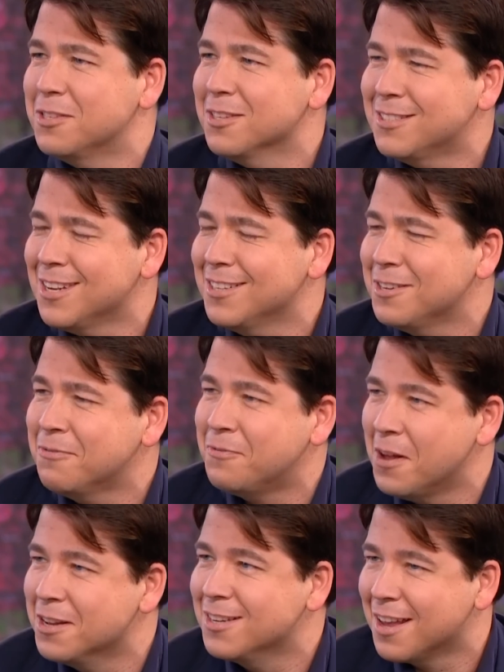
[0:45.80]
It's just such a
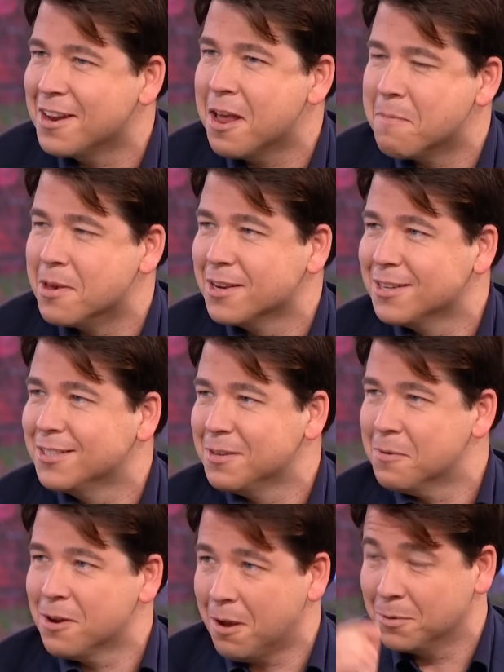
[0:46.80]
fun dynamic to see
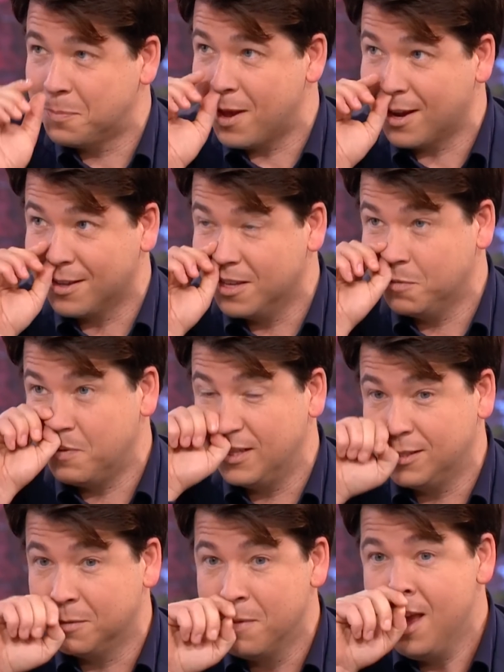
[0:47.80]
what comes back, and there's
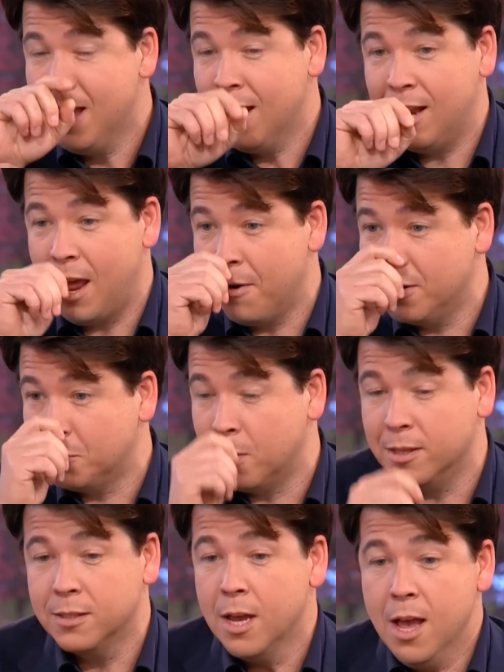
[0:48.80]
been some hilarious
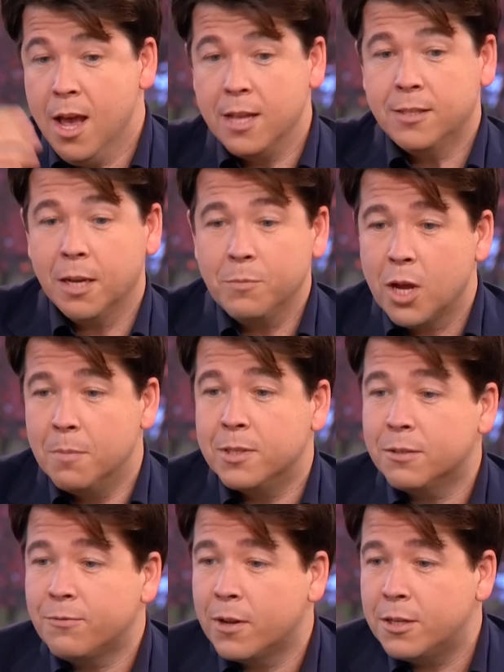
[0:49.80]
ones. And sometimes
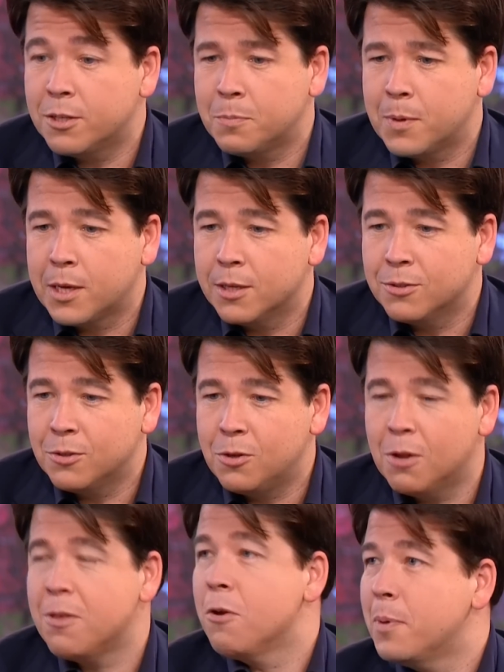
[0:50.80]
it's funny just because, you
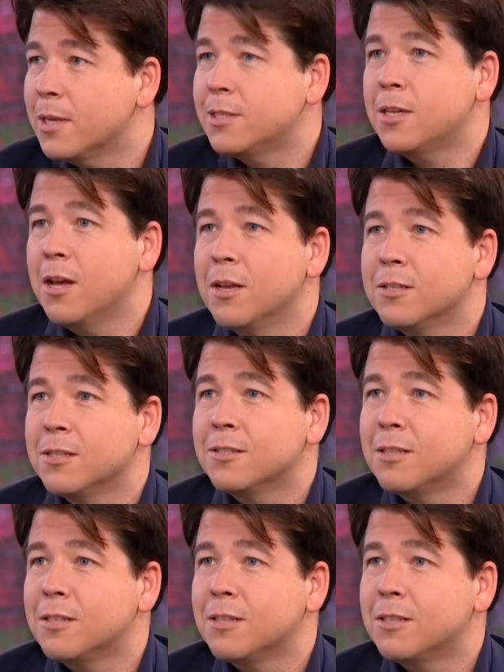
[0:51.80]
know, there are big stars and